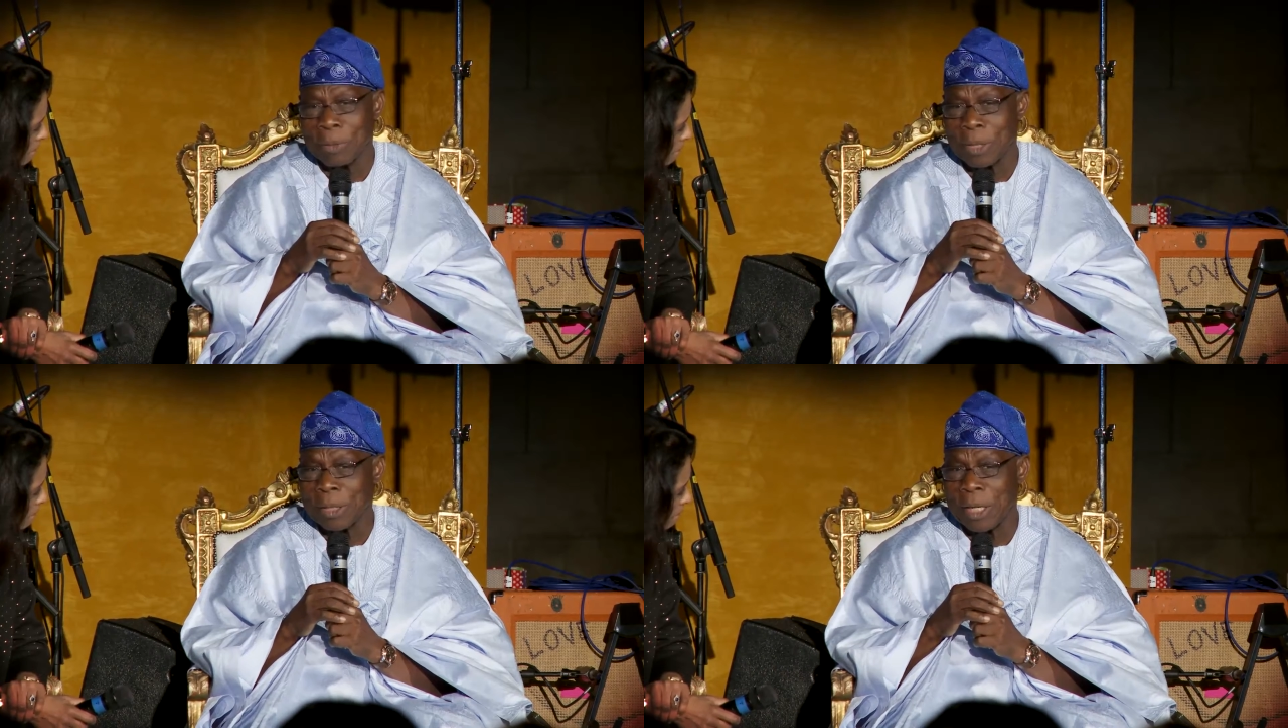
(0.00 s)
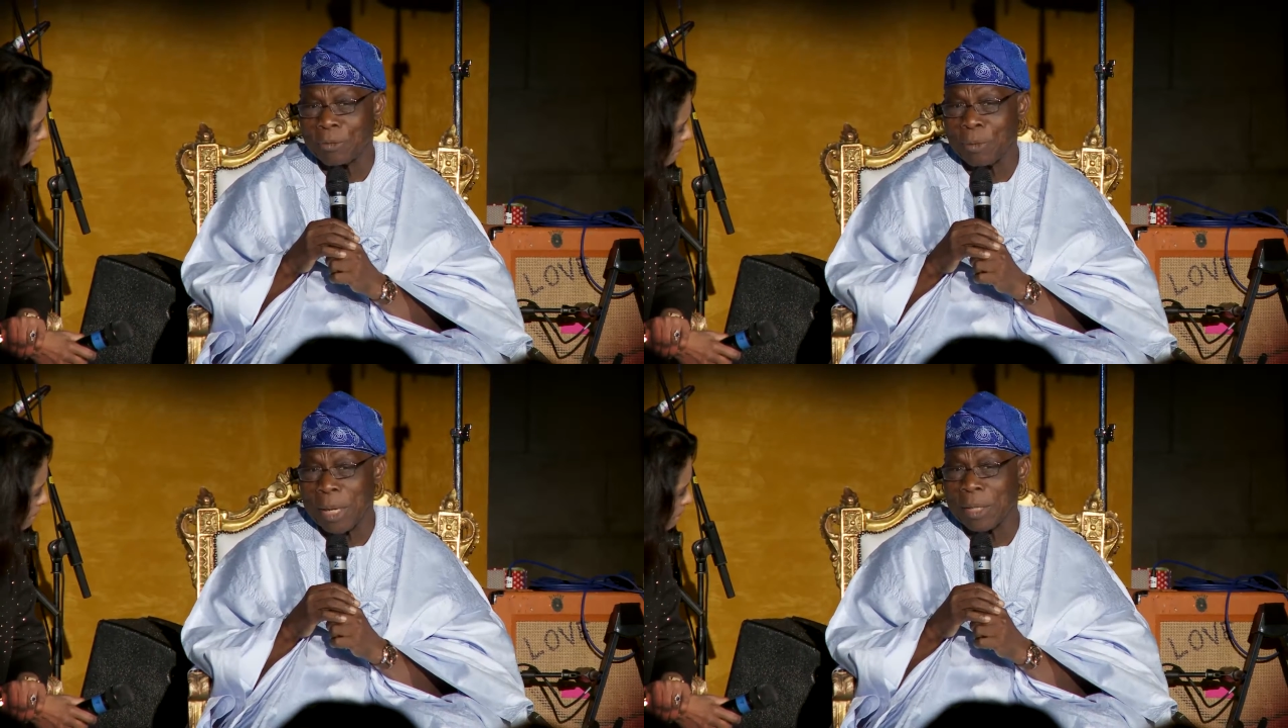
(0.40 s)

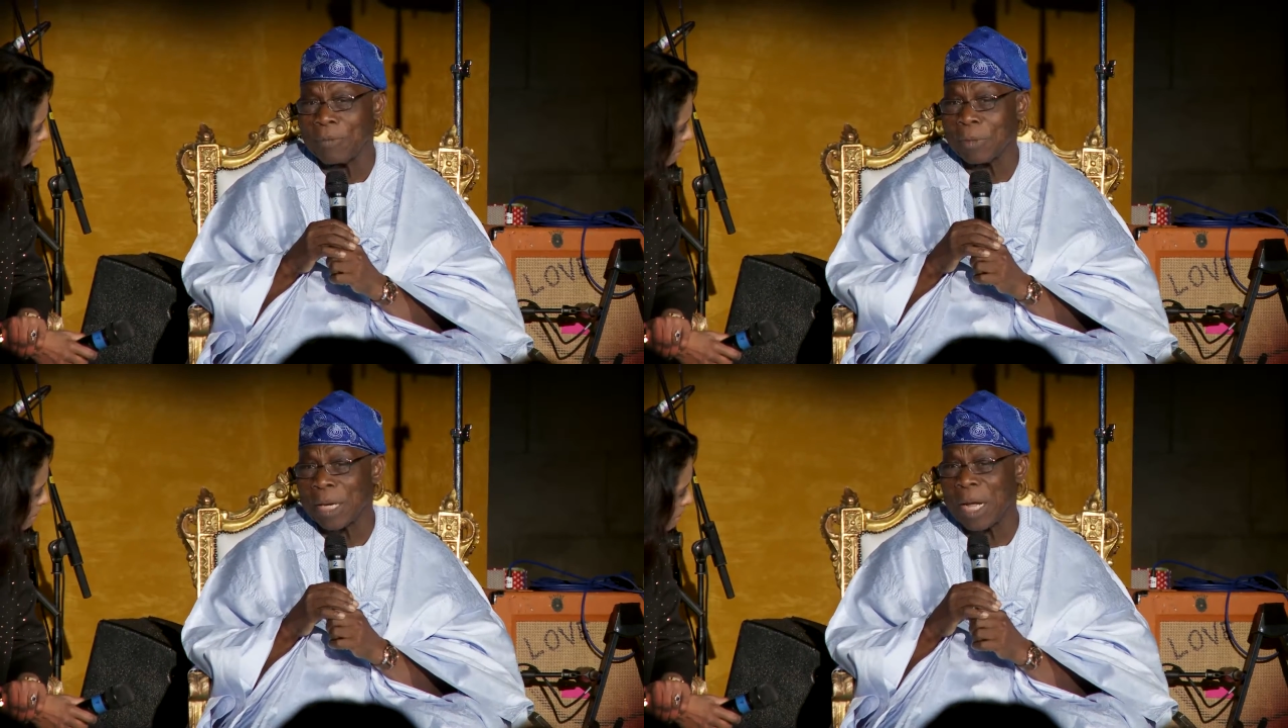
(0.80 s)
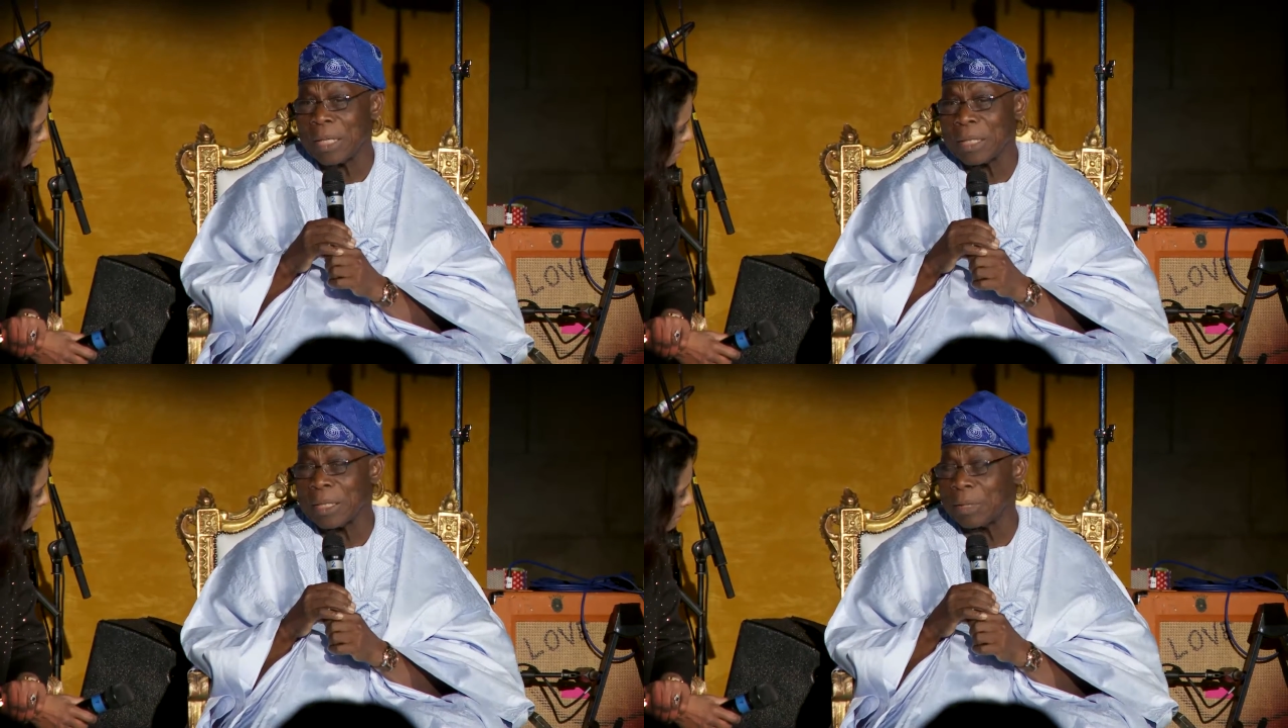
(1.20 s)
leaders were even
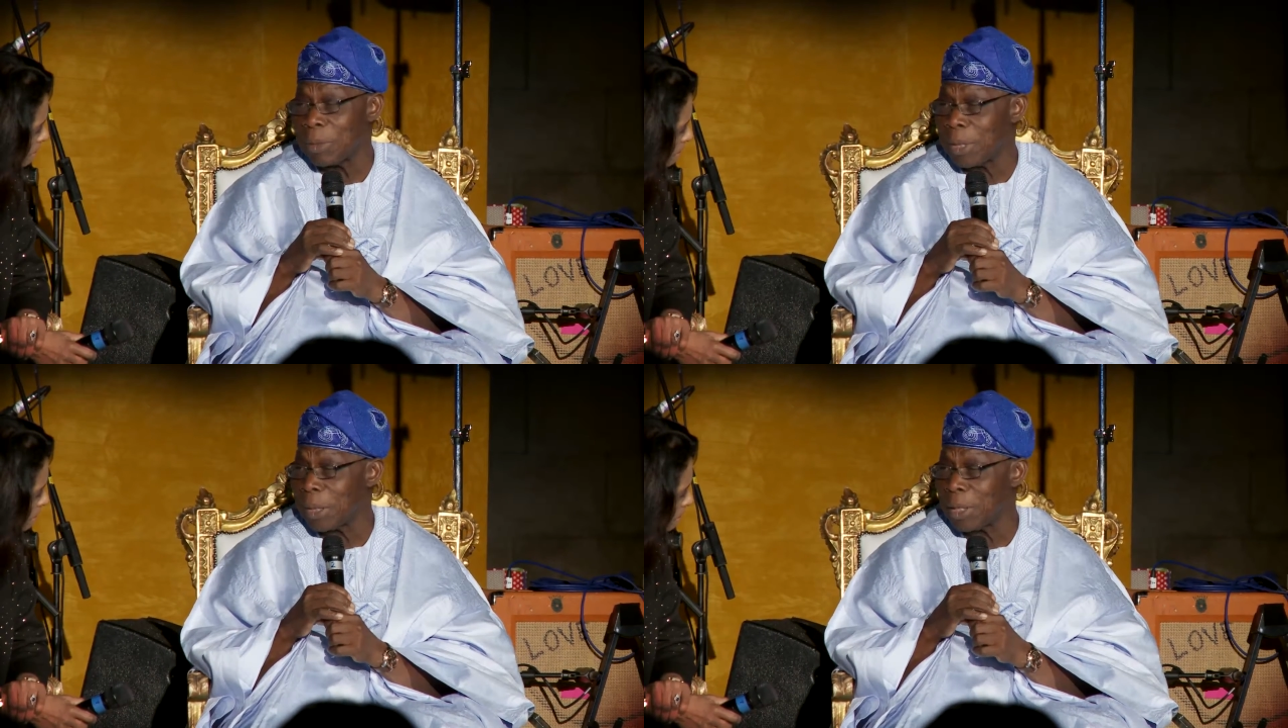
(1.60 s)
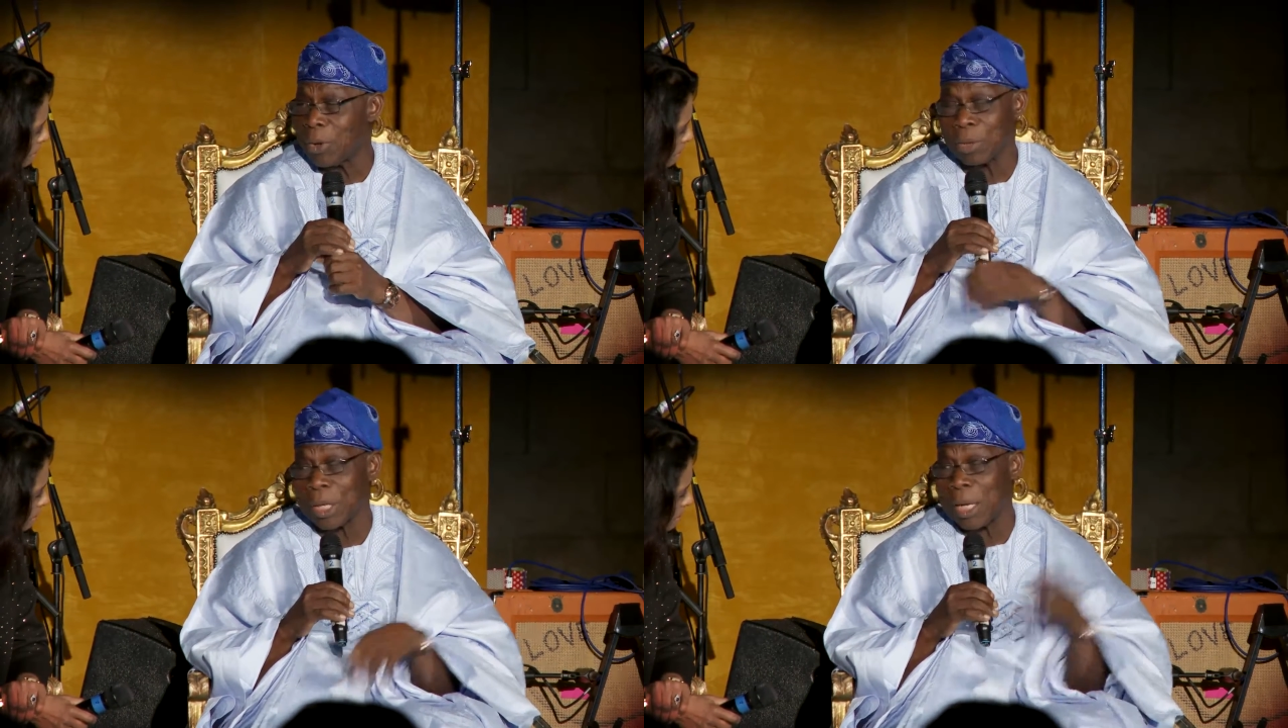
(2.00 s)
carried away. They
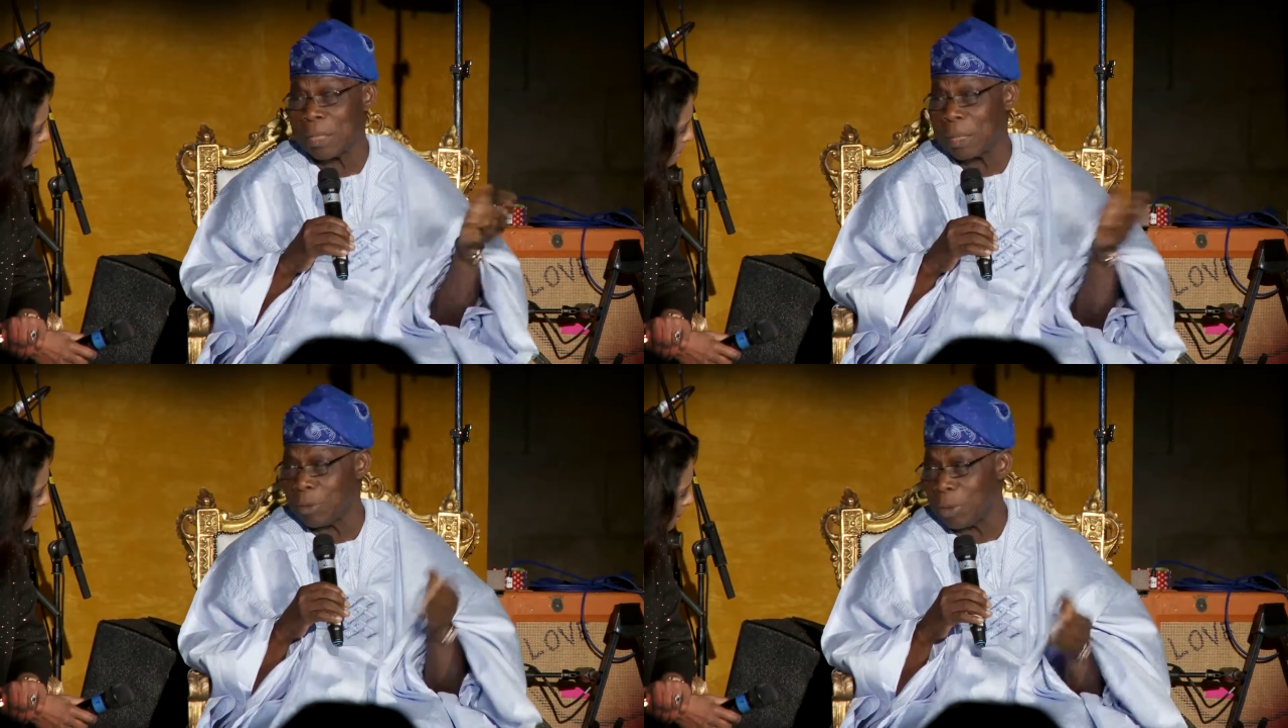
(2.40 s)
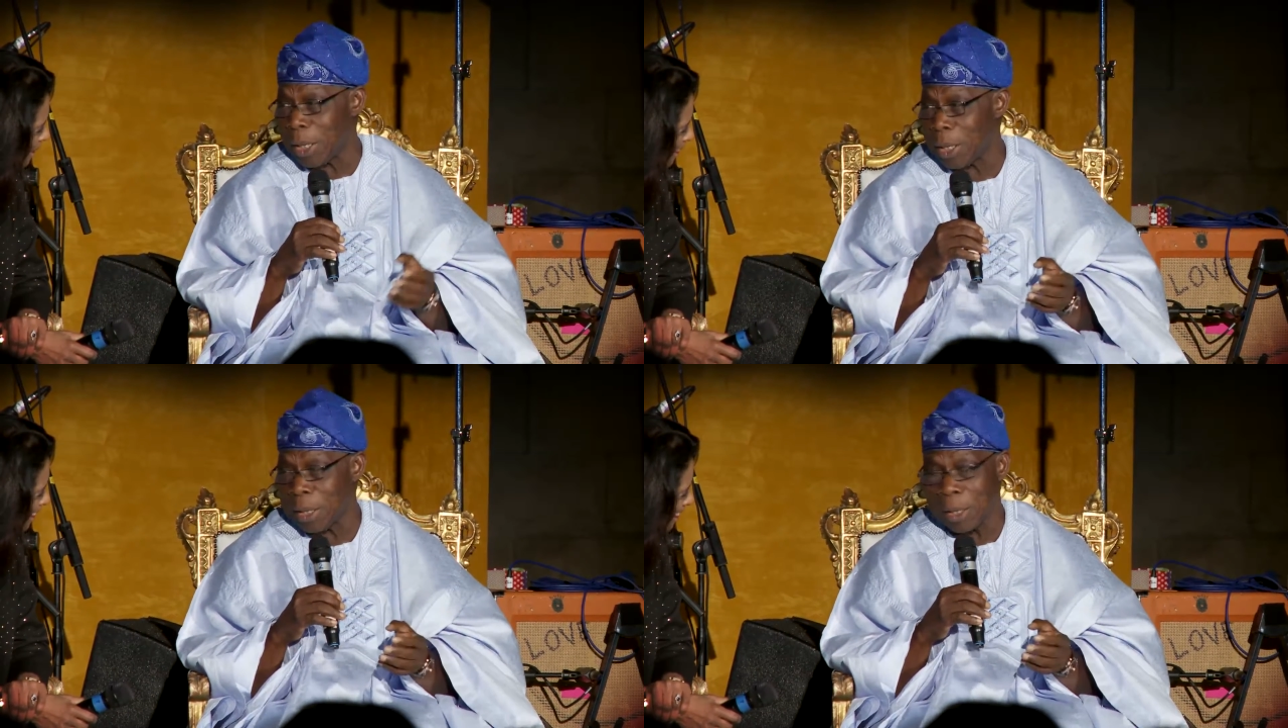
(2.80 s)
got carried
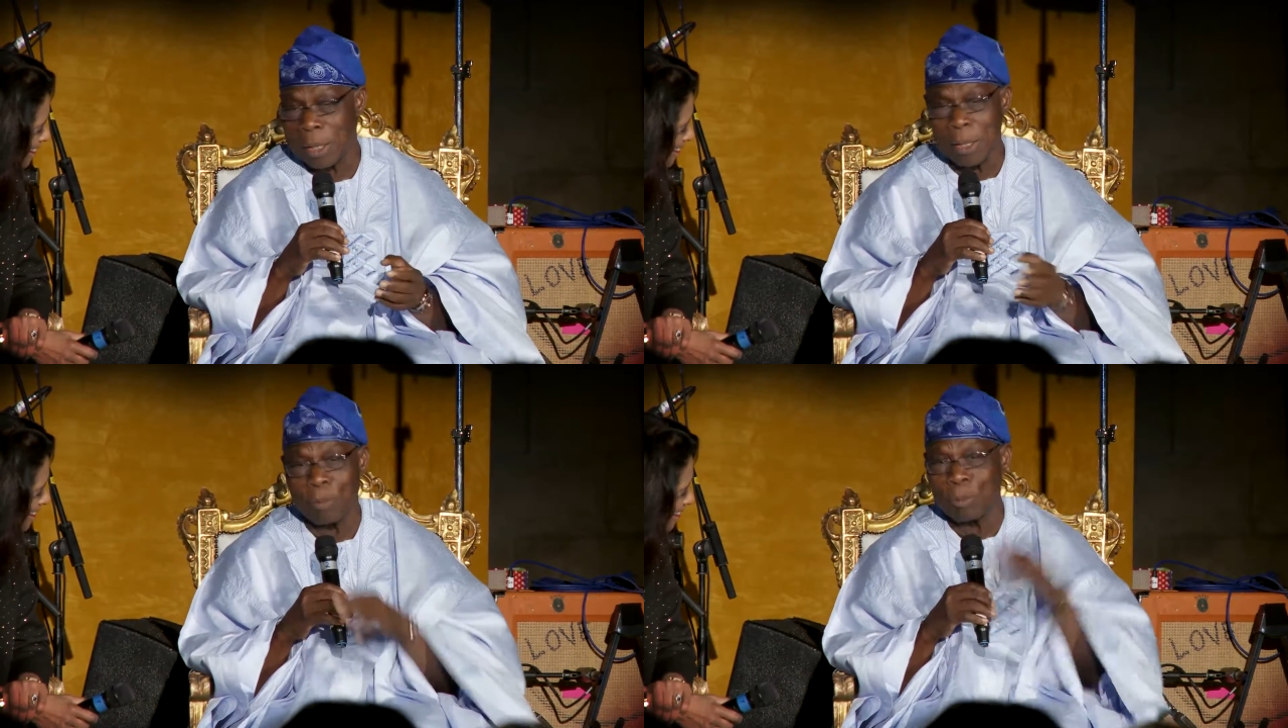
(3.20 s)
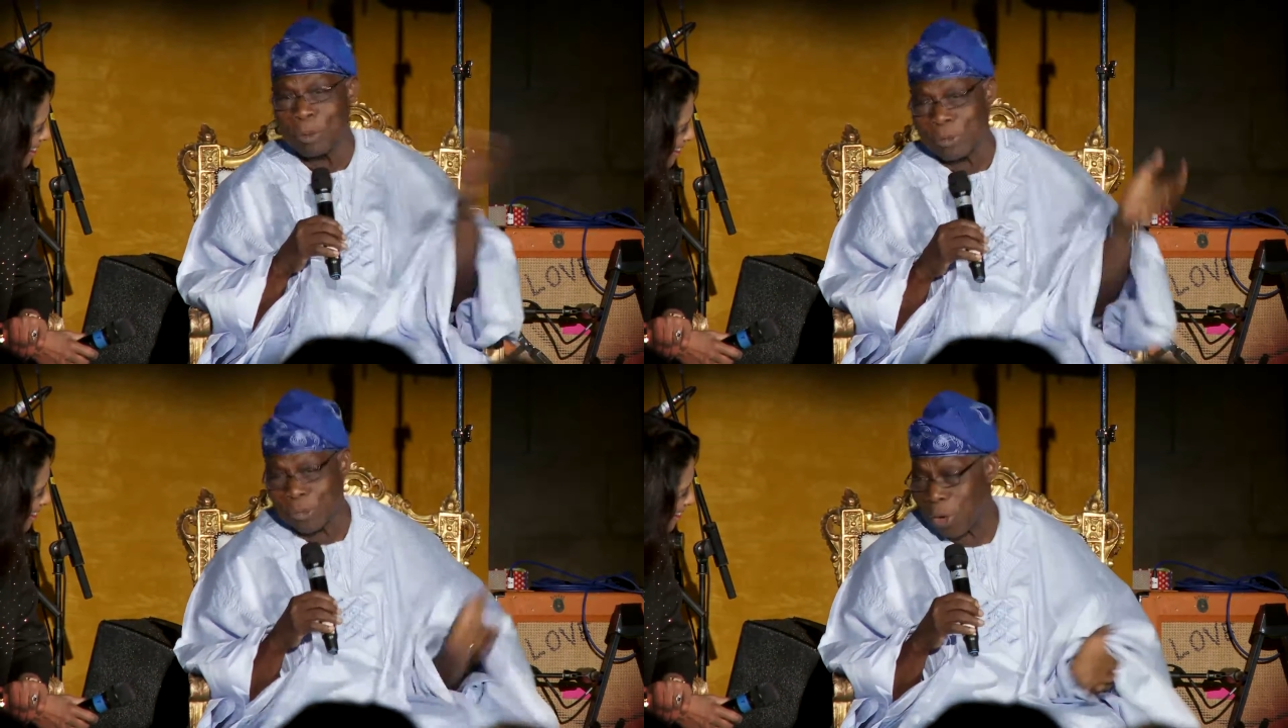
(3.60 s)
away. They
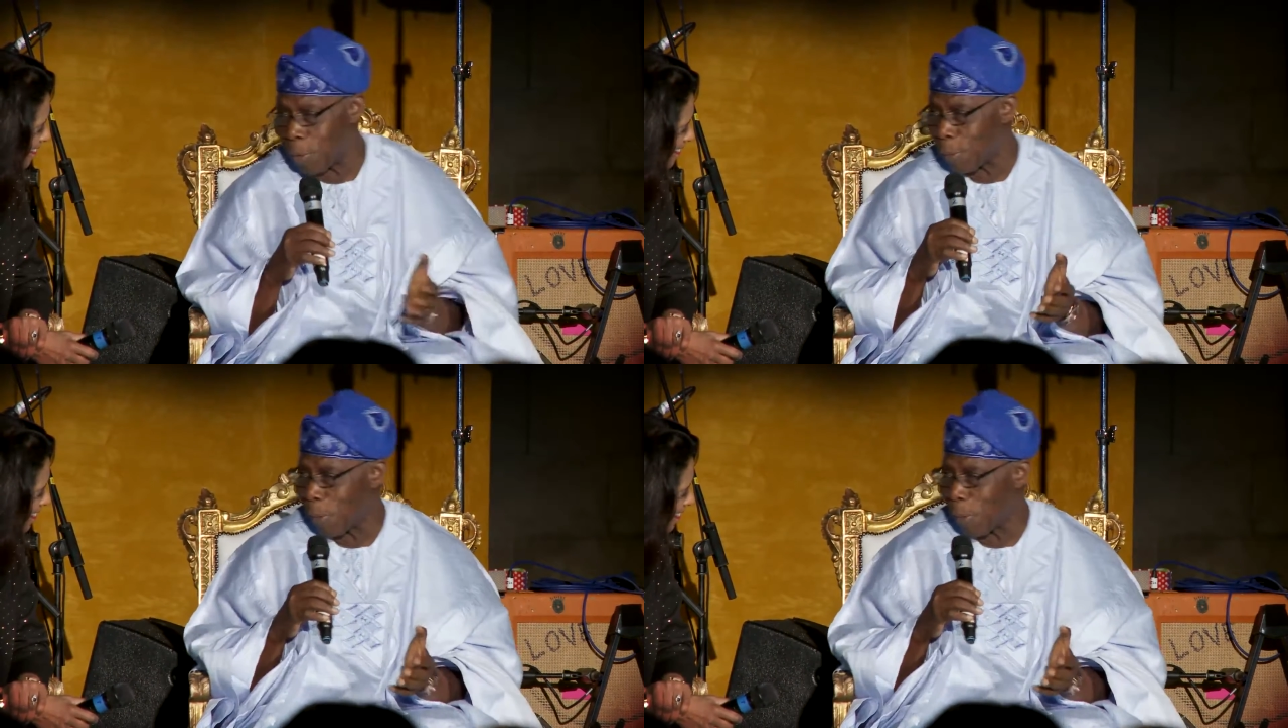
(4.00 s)
wouldn't stop.